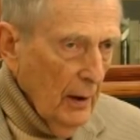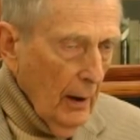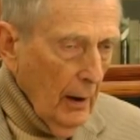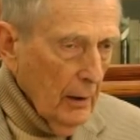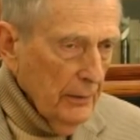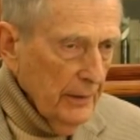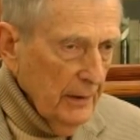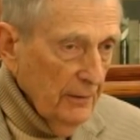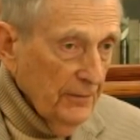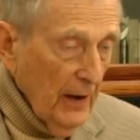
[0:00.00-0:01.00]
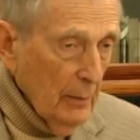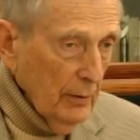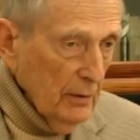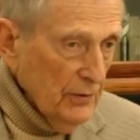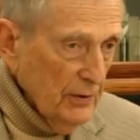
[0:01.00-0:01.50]
are the
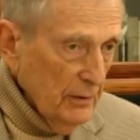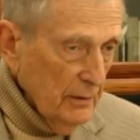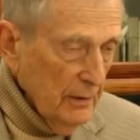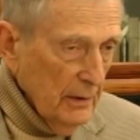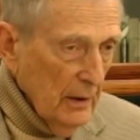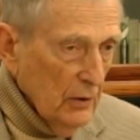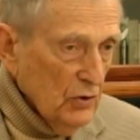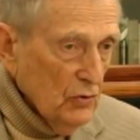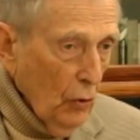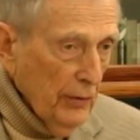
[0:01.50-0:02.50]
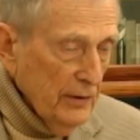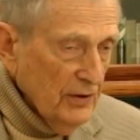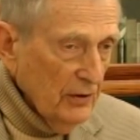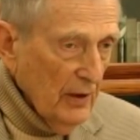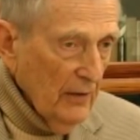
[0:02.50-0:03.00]
fables and stories
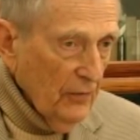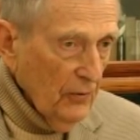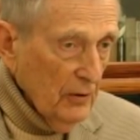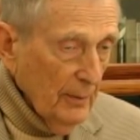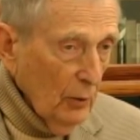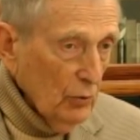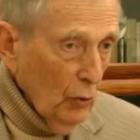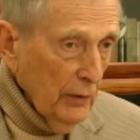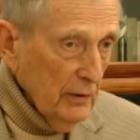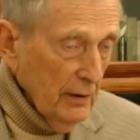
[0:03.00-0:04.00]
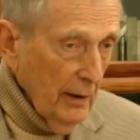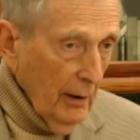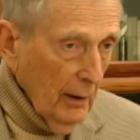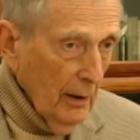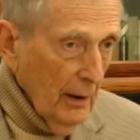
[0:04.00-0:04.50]
that they've heard about going to
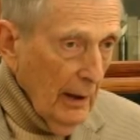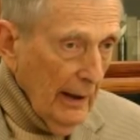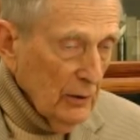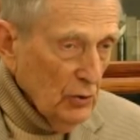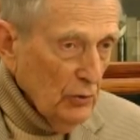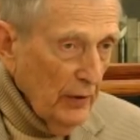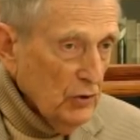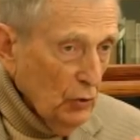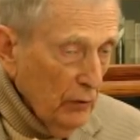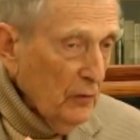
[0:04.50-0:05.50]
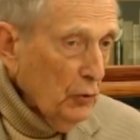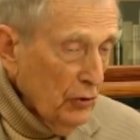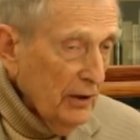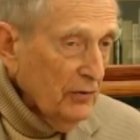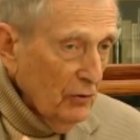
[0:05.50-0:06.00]
hell, and so they sort of
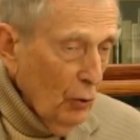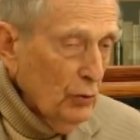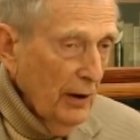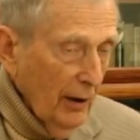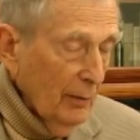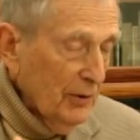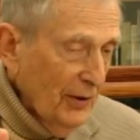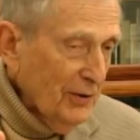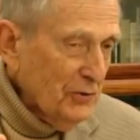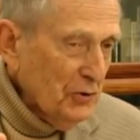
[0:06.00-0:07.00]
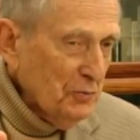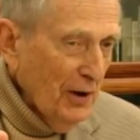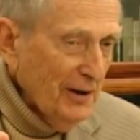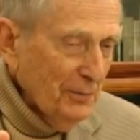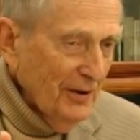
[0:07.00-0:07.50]
create their own hell, but that's just
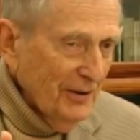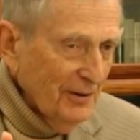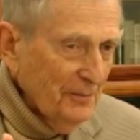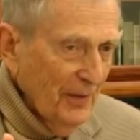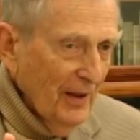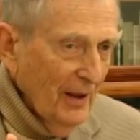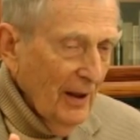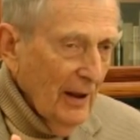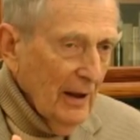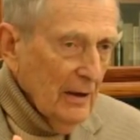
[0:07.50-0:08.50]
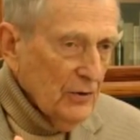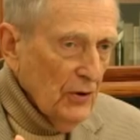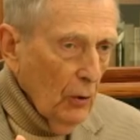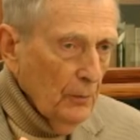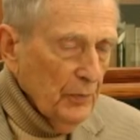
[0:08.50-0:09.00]
my opinion.
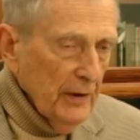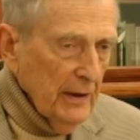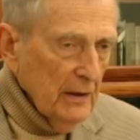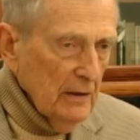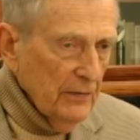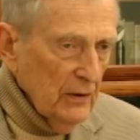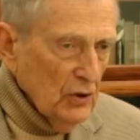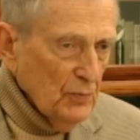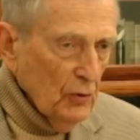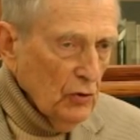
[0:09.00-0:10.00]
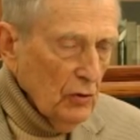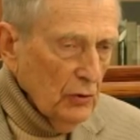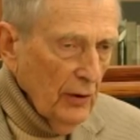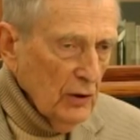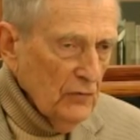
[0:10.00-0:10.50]
So, any of these spiritual
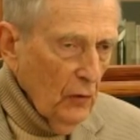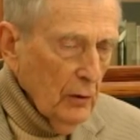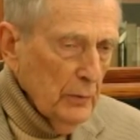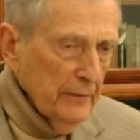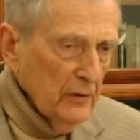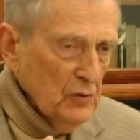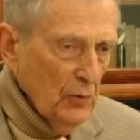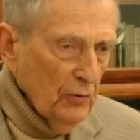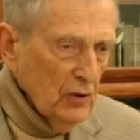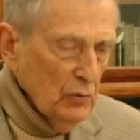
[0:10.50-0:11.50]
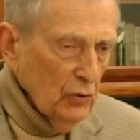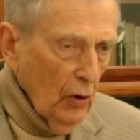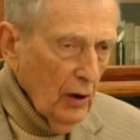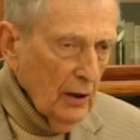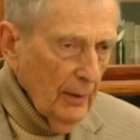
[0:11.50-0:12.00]
transformative experiences we
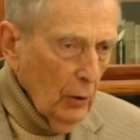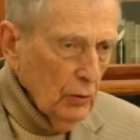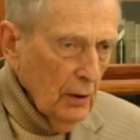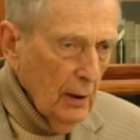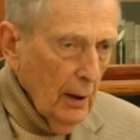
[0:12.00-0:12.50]
talk about